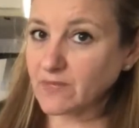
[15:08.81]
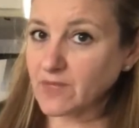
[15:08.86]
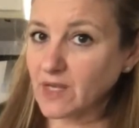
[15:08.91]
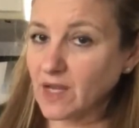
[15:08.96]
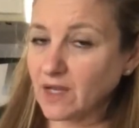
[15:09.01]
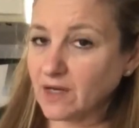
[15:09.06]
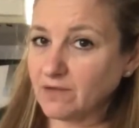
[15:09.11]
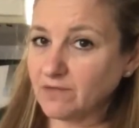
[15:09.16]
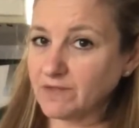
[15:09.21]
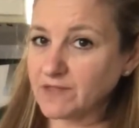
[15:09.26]

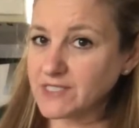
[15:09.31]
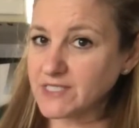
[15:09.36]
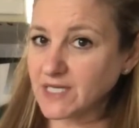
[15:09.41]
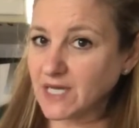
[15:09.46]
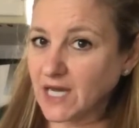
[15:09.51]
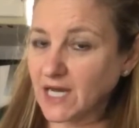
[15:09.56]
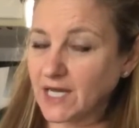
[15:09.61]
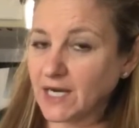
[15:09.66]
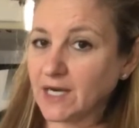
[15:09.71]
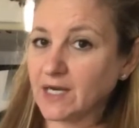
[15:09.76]
and if it's
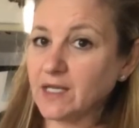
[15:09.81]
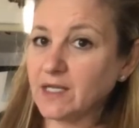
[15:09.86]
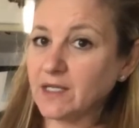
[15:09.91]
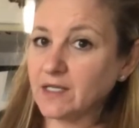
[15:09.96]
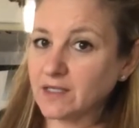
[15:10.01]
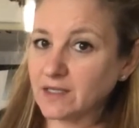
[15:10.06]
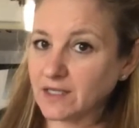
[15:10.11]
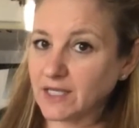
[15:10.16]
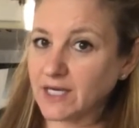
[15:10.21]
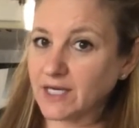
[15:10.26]
not,
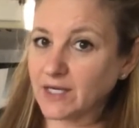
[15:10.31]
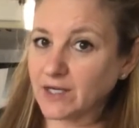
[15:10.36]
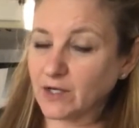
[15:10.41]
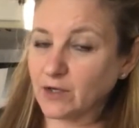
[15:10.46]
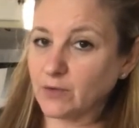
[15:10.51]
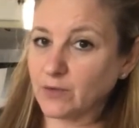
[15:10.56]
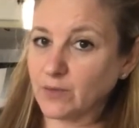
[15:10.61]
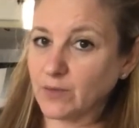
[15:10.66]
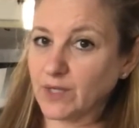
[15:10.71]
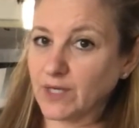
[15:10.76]
let it
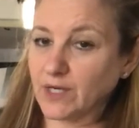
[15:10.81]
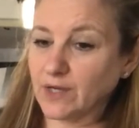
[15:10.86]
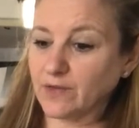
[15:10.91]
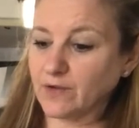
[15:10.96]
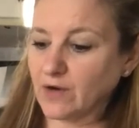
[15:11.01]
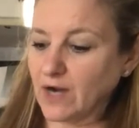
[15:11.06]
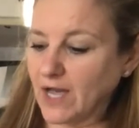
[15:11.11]
go another